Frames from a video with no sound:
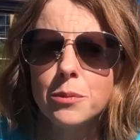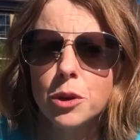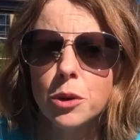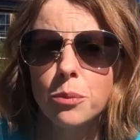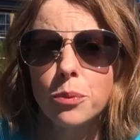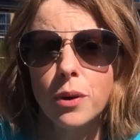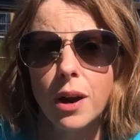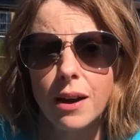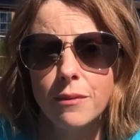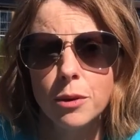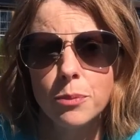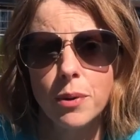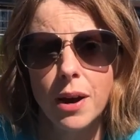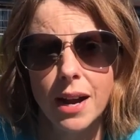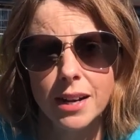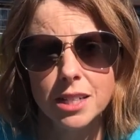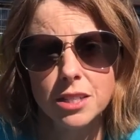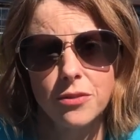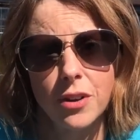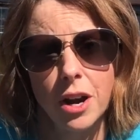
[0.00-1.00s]
your private
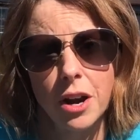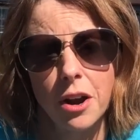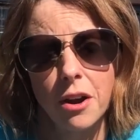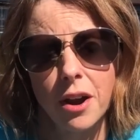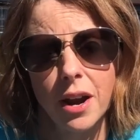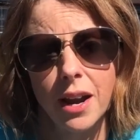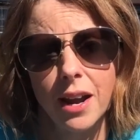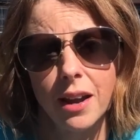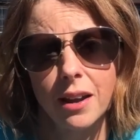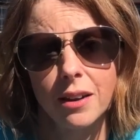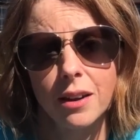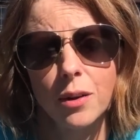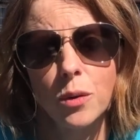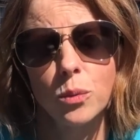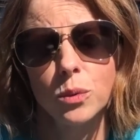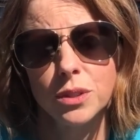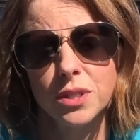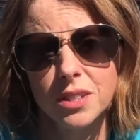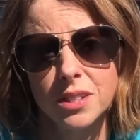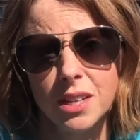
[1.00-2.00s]
practice veterinarian
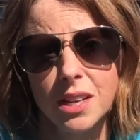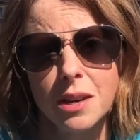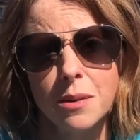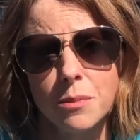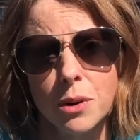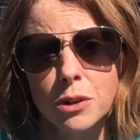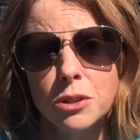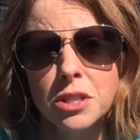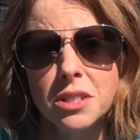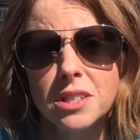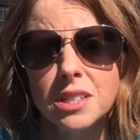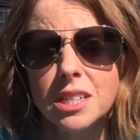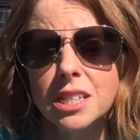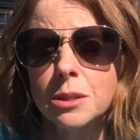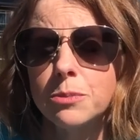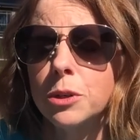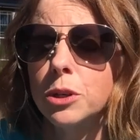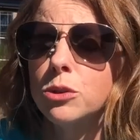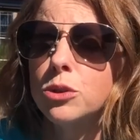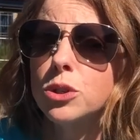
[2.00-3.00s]
will see
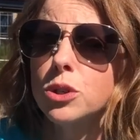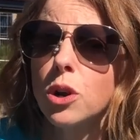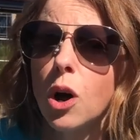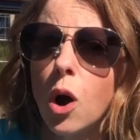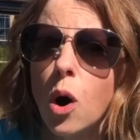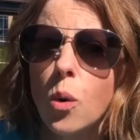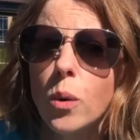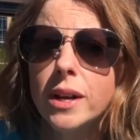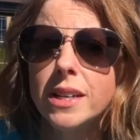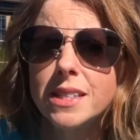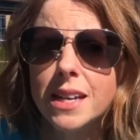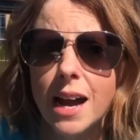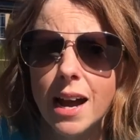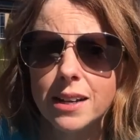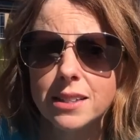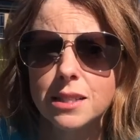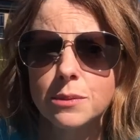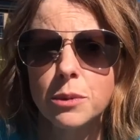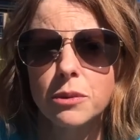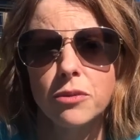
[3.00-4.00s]
emergencies, but you should always
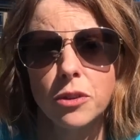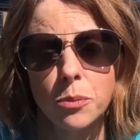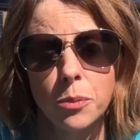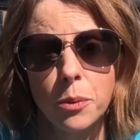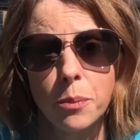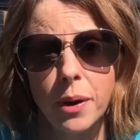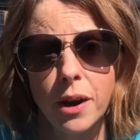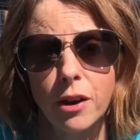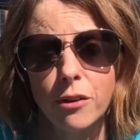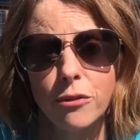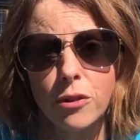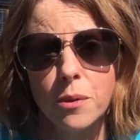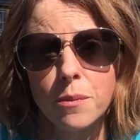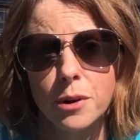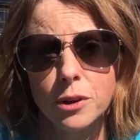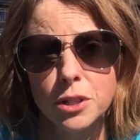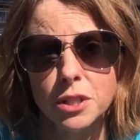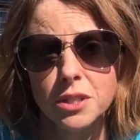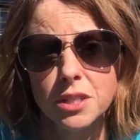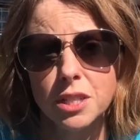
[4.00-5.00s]
ask them if they're prepared for
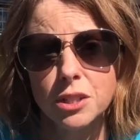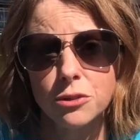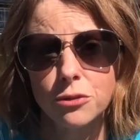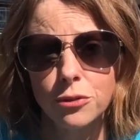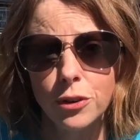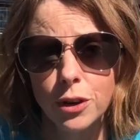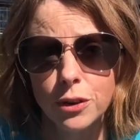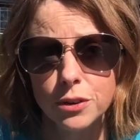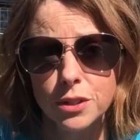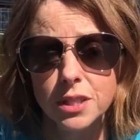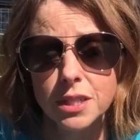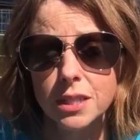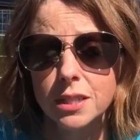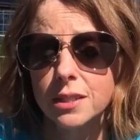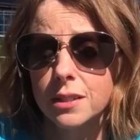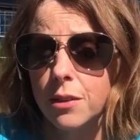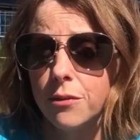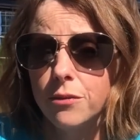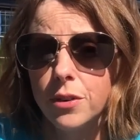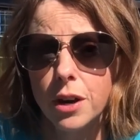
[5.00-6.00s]
emergencies first.
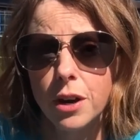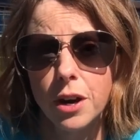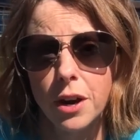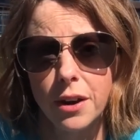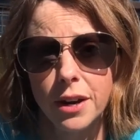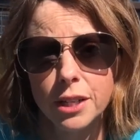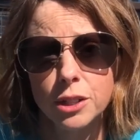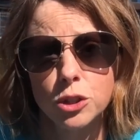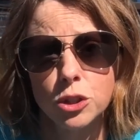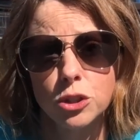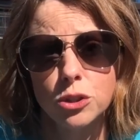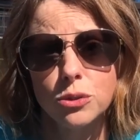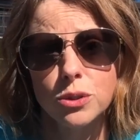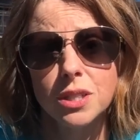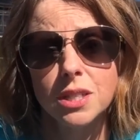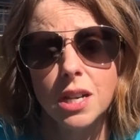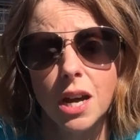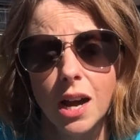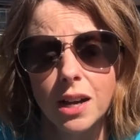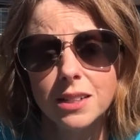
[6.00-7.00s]
Some veterinarians
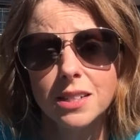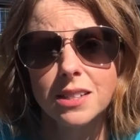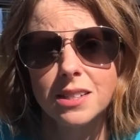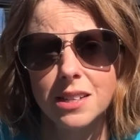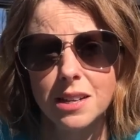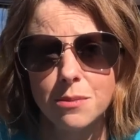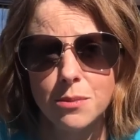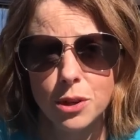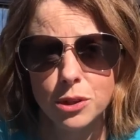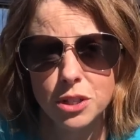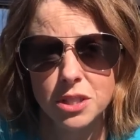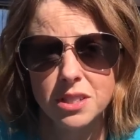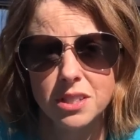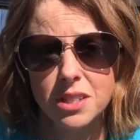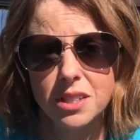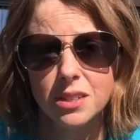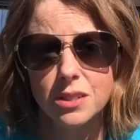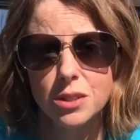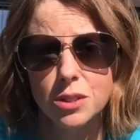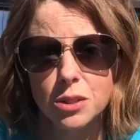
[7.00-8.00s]
choose not to see
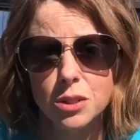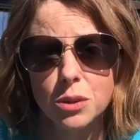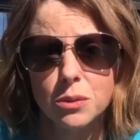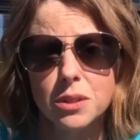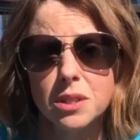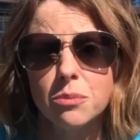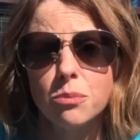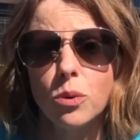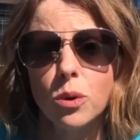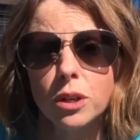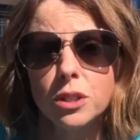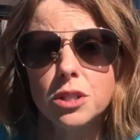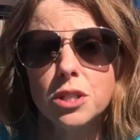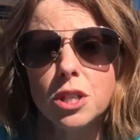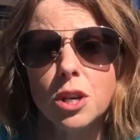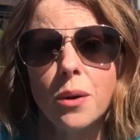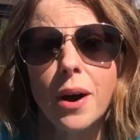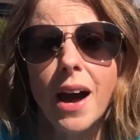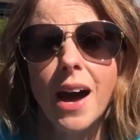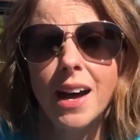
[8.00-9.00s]
emergencies, so it's important to
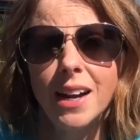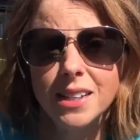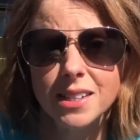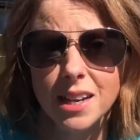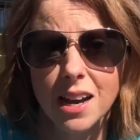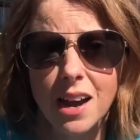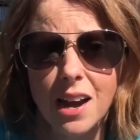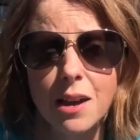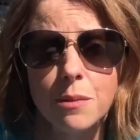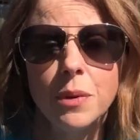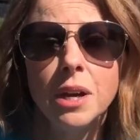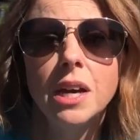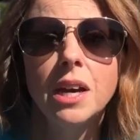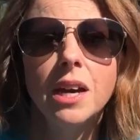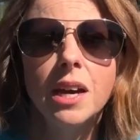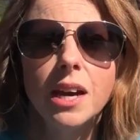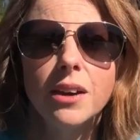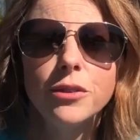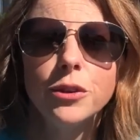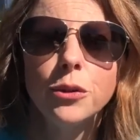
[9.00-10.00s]
know ahead of time
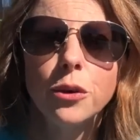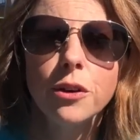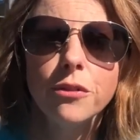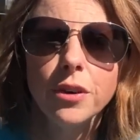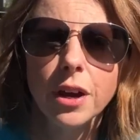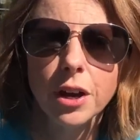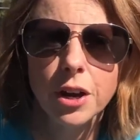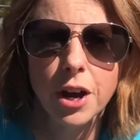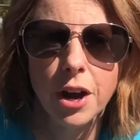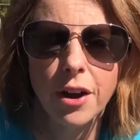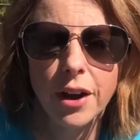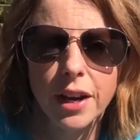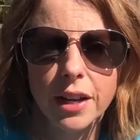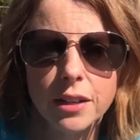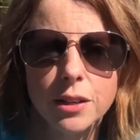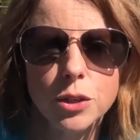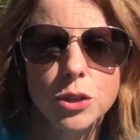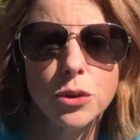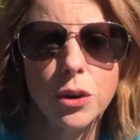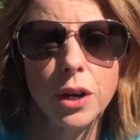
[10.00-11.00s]
if your
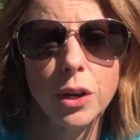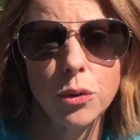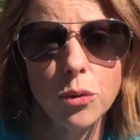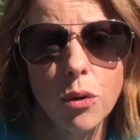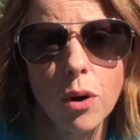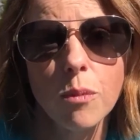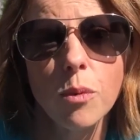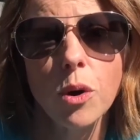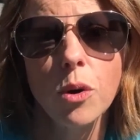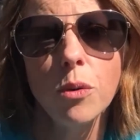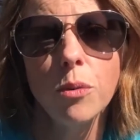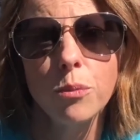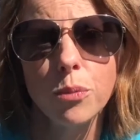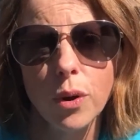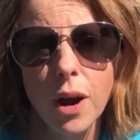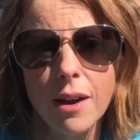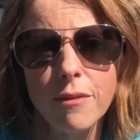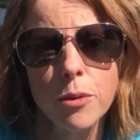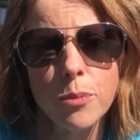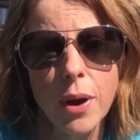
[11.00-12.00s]
veterinarian, during normal
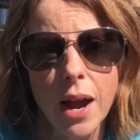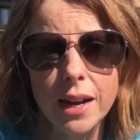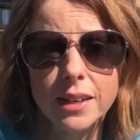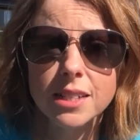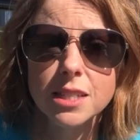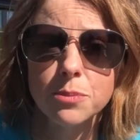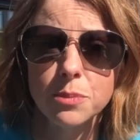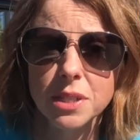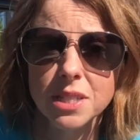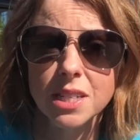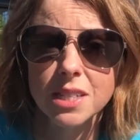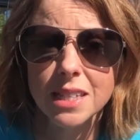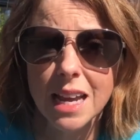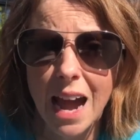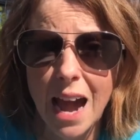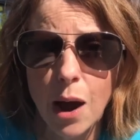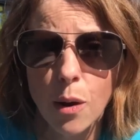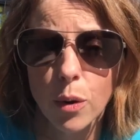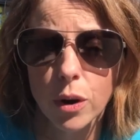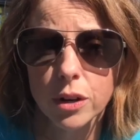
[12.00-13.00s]
private practice business
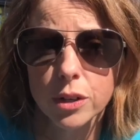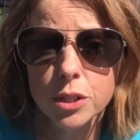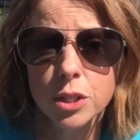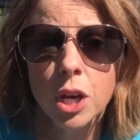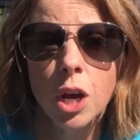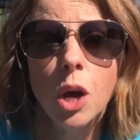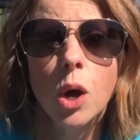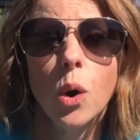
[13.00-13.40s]
hours,